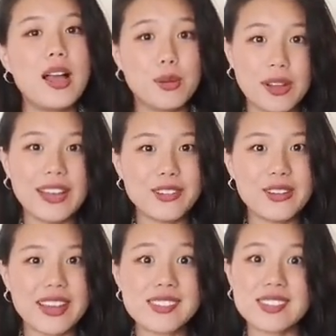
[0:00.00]
I'm glad
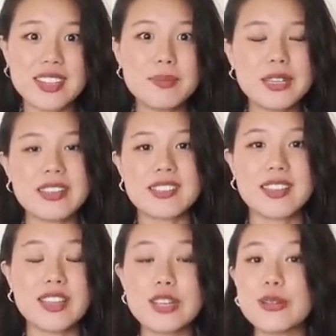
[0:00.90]
you guys did because
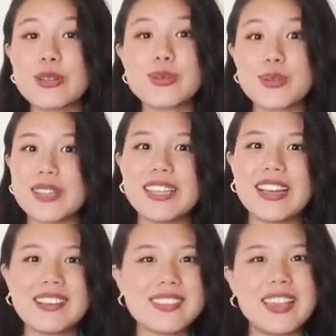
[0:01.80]
I think it looks really
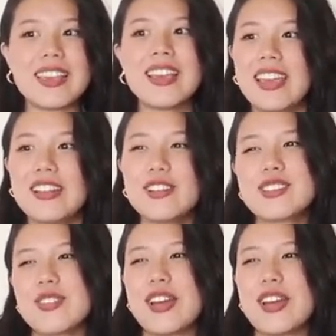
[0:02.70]
nice. Like it looks